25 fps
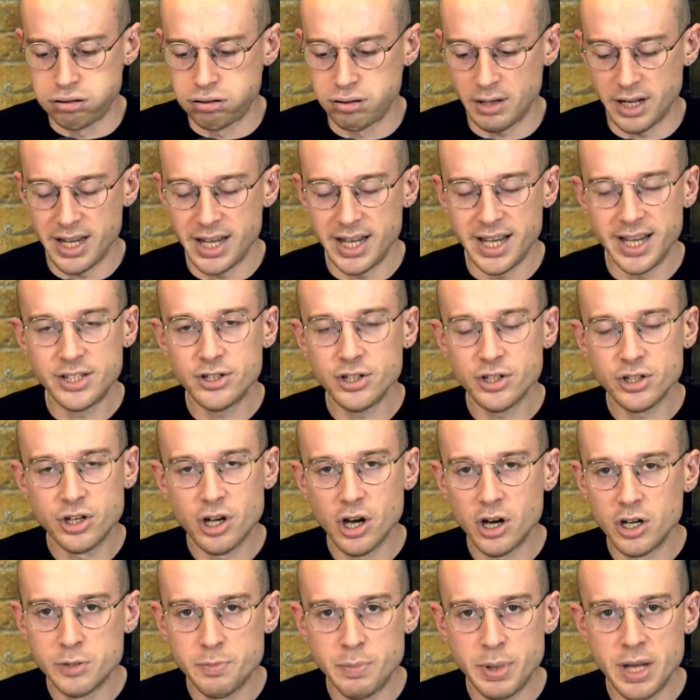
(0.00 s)
It just
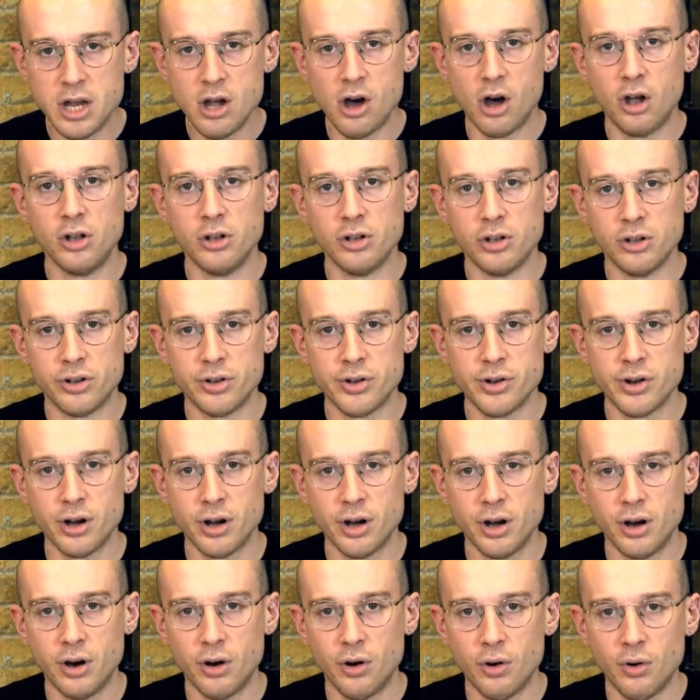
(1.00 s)
goes beyond
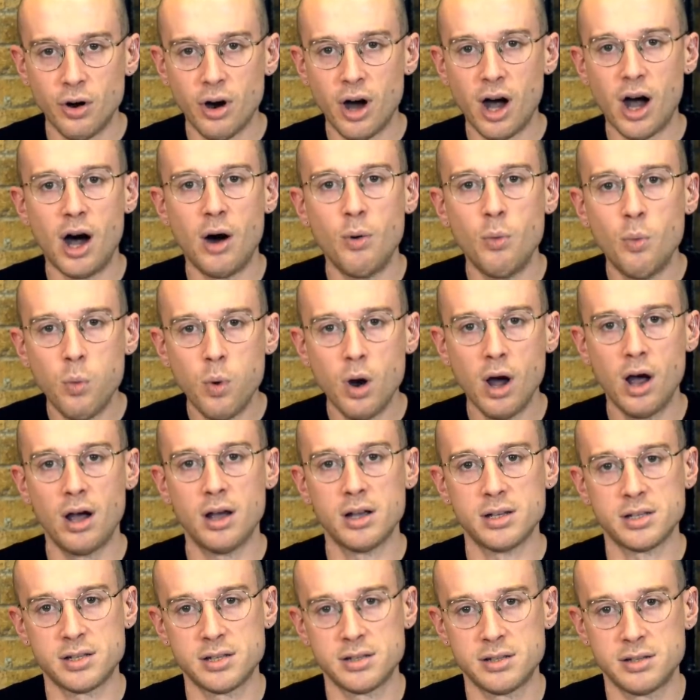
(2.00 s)
our
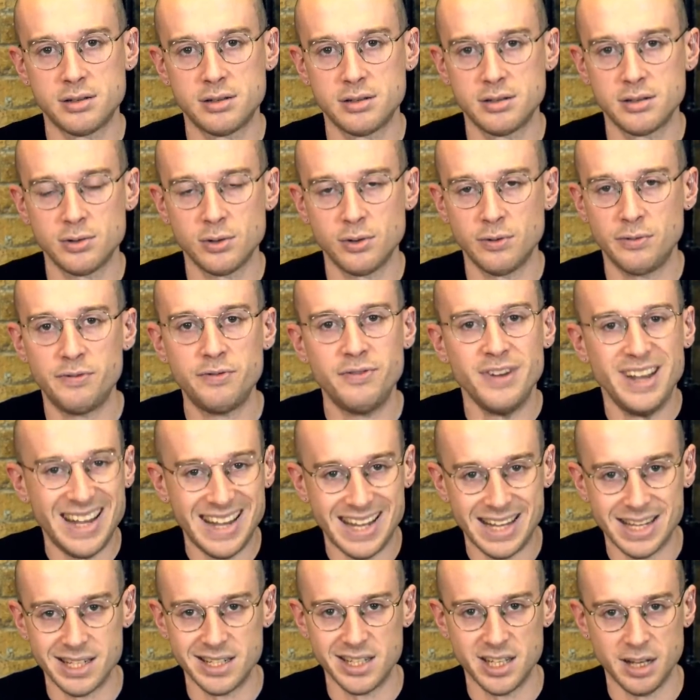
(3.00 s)
worst sort of
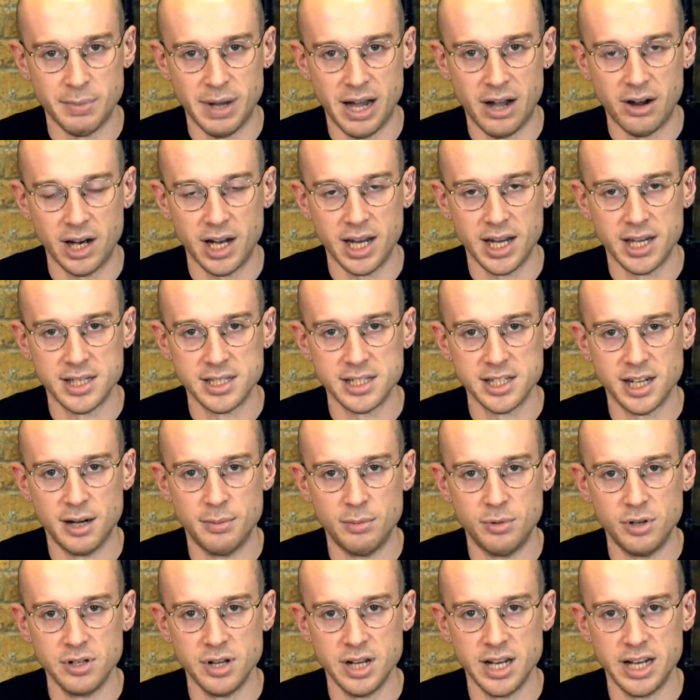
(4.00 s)
fears about Keir
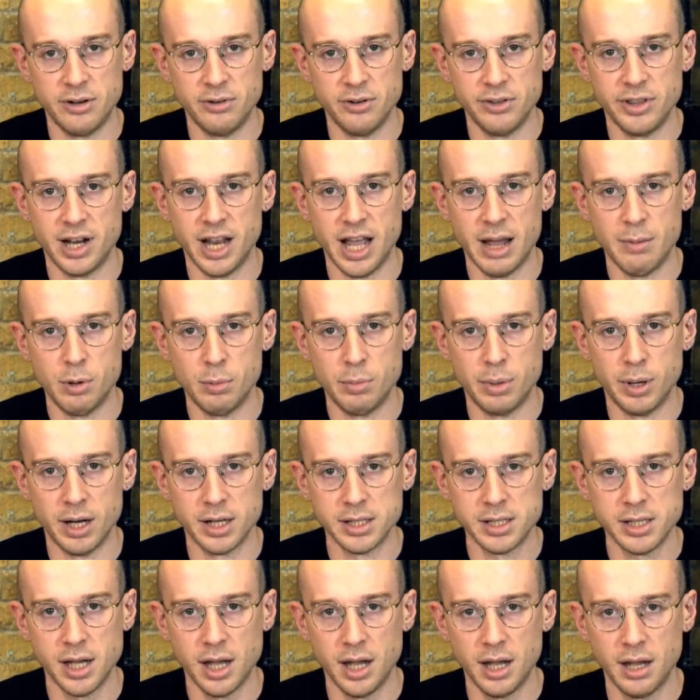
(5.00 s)
Starmer as leader of the Labour
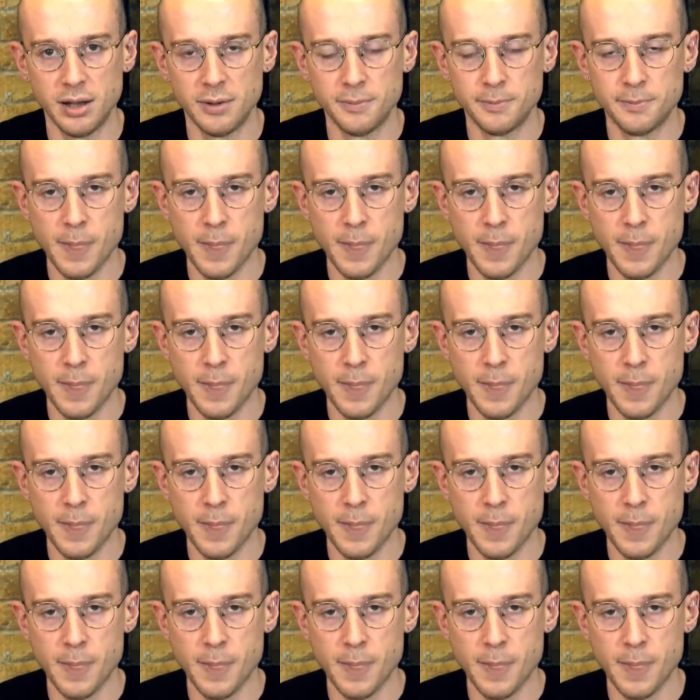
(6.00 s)
Party.